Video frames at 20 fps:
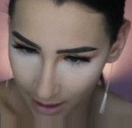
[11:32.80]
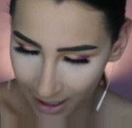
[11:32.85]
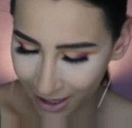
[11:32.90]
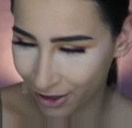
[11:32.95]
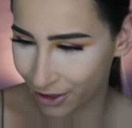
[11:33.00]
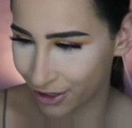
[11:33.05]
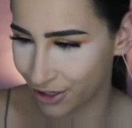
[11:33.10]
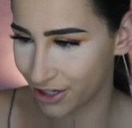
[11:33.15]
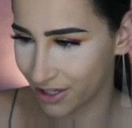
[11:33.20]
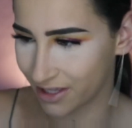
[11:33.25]

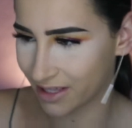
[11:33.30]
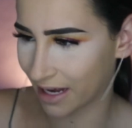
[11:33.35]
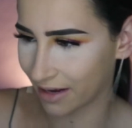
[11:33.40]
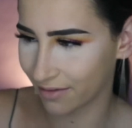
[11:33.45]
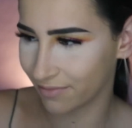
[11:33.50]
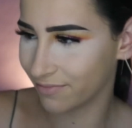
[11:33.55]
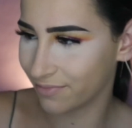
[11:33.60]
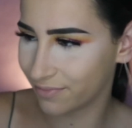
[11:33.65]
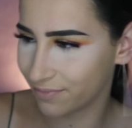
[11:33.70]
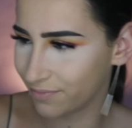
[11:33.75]
it could just
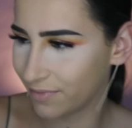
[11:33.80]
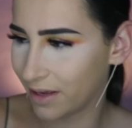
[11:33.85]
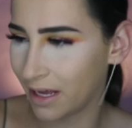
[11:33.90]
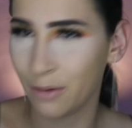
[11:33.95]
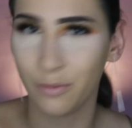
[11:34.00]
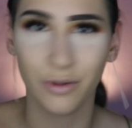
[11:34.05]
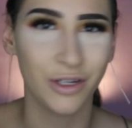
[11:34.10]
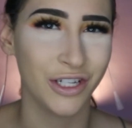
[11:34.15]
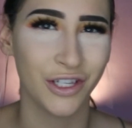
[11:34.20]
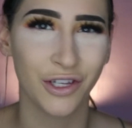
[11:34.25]
like,
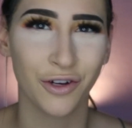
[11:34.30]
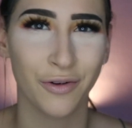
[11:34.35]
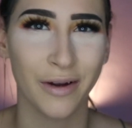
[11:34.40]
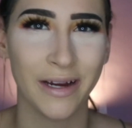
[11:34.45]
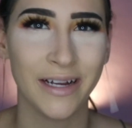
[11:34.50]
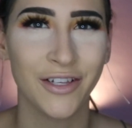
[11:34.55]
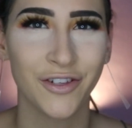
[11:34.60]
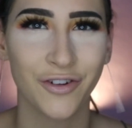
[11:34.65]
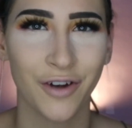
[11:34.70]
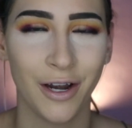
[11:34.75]
it would just
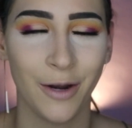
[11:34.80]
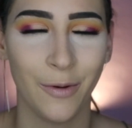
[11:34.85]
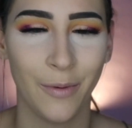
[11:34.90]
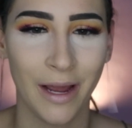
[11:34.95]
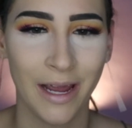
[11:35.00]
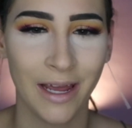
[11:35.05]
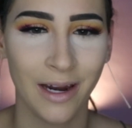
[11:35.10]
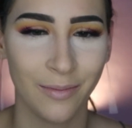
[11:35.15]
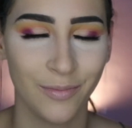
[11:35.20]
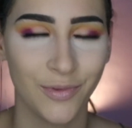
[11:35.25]
crease straight
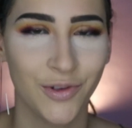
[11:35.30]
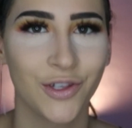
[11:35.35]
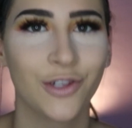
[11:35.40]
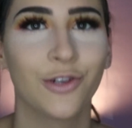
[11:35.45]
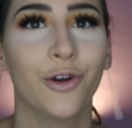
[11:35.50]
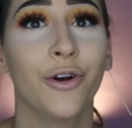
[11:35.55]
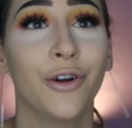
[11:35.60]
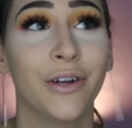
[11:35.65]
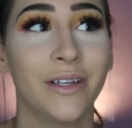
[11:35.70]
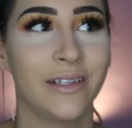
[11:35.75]
away, and I'm
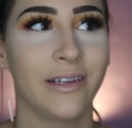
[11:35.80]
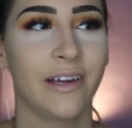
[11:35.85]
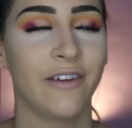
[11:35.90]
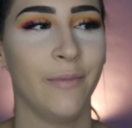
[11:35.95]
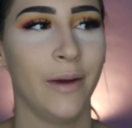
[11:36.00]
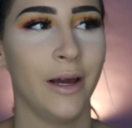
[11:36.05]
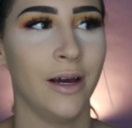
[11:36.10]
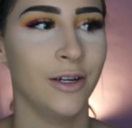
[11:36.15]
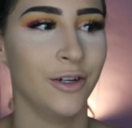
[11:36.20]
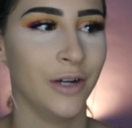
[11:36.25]
so sick
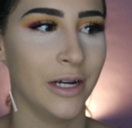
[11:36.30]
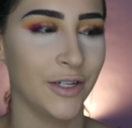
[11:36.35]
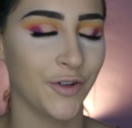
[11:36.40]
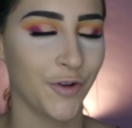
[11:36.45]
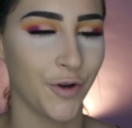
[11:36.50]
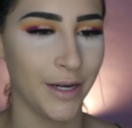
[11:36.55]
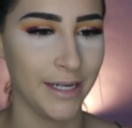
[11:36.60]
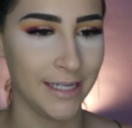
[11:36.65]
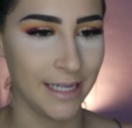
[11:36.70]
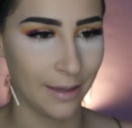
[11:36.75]
of my under eyes
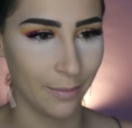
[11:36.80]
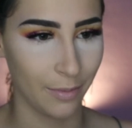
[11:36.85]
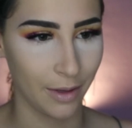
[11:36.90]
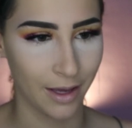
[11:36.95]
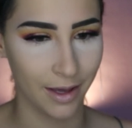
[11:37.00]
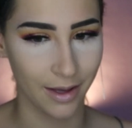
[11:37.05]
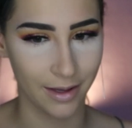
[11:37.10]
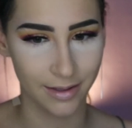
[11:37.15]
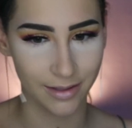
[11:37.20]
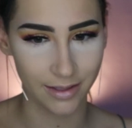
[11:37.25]
creasing
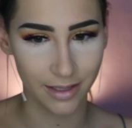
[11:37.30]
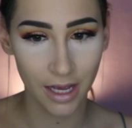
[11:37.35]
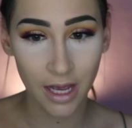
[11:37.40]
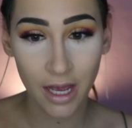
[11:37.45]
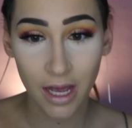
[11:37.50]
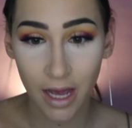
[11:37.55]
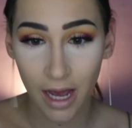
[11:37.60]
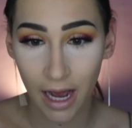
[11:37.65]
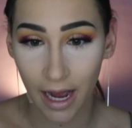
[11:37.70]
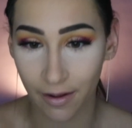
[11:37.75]
because
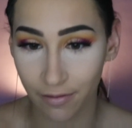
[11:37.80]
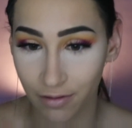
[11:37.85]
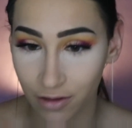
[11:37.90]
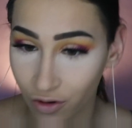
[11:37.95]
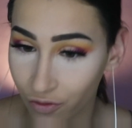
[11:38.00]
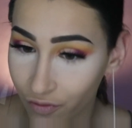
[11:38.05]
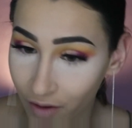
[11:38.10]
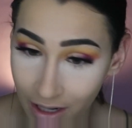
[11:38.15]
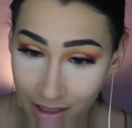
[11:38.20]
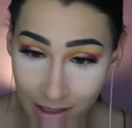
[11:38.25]
I have
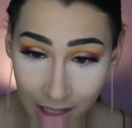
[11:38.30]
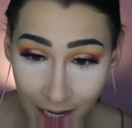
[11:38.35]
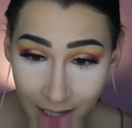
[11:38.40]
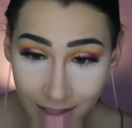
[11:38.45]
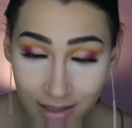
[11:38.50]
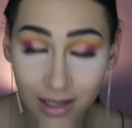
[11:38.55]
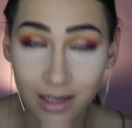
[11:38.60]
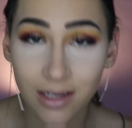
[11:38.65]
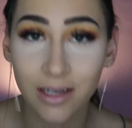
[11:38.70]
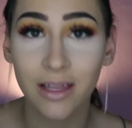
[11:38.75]
little fine
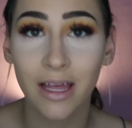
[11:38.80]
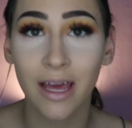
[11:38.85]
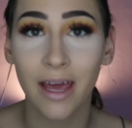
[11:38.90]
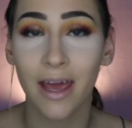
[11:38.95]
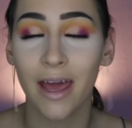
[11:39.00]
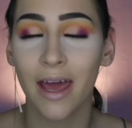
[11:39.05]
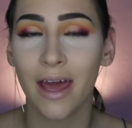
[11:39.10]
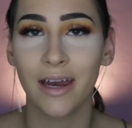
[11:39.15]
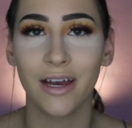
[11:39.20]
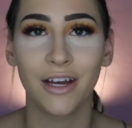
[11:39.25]
lines under
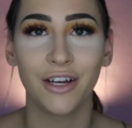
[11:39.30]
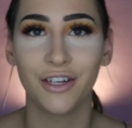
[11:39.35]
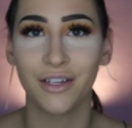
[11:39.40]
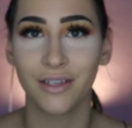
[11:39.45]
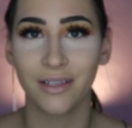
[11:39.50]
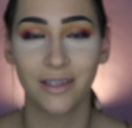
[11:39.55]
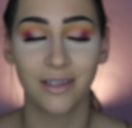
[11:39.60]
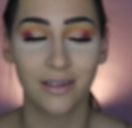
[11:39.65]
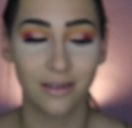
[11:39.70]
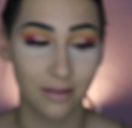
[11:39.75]
there, and it
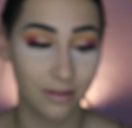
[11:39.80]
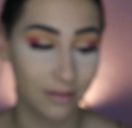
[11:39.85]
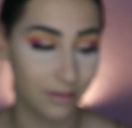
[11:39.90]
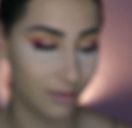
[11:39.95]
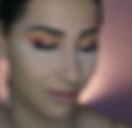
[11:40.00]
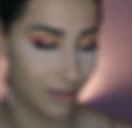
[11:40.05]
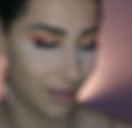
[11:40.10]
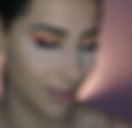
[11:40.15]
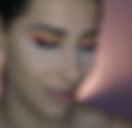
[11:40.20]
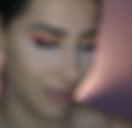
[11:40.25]
just
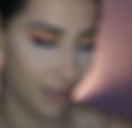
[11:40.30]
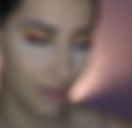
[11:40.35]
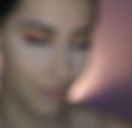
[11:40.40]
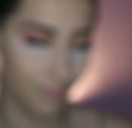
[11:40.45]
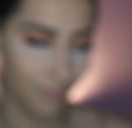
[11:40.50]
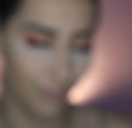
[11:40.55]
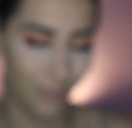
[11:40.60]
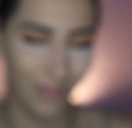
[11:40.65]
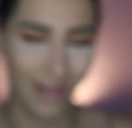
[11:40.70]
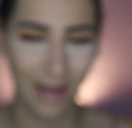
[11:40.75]
doesn't
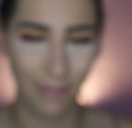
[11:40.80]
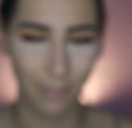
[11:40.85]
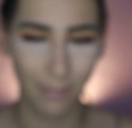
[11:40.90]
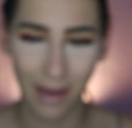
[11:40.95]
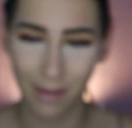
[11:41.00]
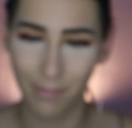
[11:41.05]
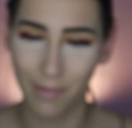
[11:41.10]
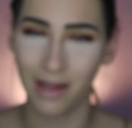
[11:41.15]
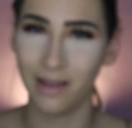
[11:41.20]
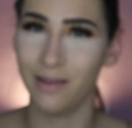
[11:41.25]
like
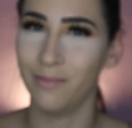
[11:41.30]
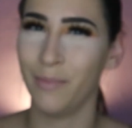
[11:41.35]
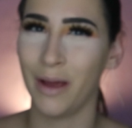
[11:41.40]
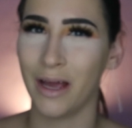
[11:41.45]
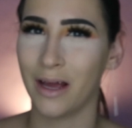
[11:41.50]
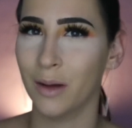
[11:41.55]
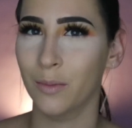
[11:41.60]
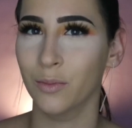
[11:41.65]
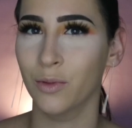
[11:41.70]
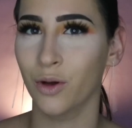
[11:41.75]
make my lip
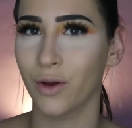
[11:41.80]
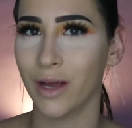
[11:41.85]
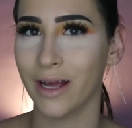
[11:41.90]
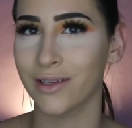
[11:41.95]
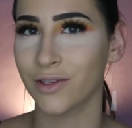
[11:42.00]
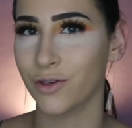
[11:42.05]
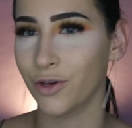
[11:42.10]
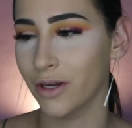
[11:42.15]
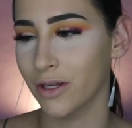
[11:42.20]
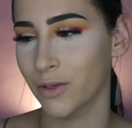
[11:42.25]
makeup look
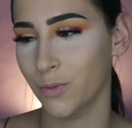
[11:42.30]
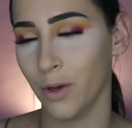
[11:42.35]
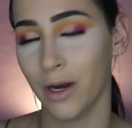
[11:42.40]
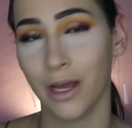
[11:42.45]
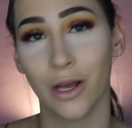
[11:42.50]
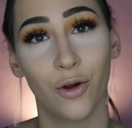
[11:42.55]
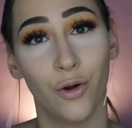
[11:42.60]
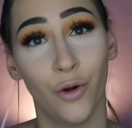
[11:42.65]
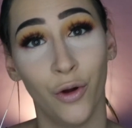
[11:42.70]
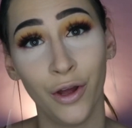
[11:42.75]
as good as what
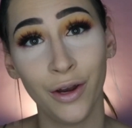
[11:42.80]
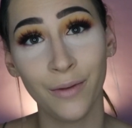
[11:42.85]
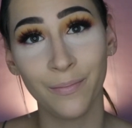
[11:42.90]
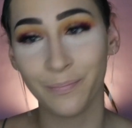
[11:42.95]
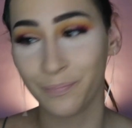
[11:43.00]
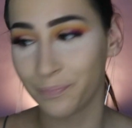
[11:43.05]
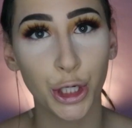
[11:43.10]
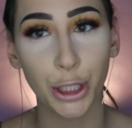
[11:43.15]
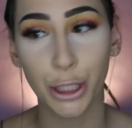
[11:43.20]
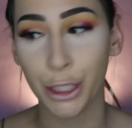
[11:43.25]
it could.
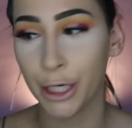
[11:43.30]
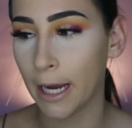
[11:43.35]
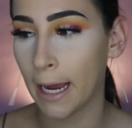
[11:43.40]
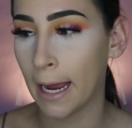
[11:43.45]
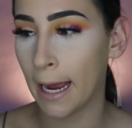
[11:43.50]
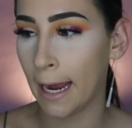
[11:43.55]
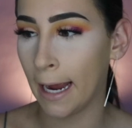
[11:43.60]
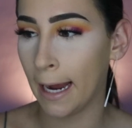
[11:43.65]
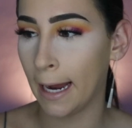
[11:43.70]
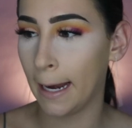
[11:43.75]
So
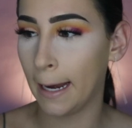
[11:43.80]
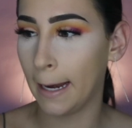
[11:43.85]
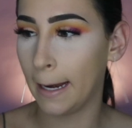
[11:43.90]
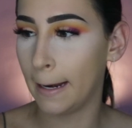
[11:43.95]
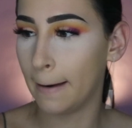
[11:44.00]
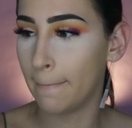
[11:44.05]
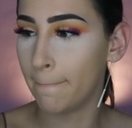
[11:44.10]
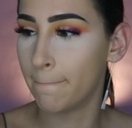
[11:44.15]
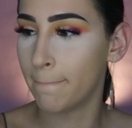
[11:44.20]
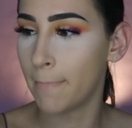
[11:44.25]

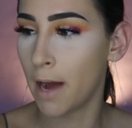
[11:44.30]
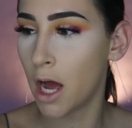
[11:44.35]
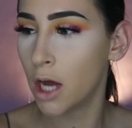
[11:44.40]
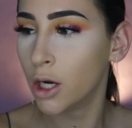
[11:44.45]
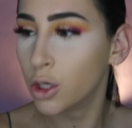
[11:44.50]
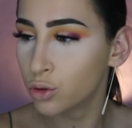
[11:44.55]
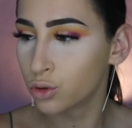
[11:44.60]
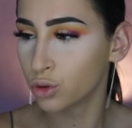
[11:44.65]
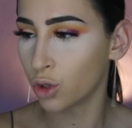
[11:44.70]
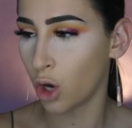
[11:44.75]
I'm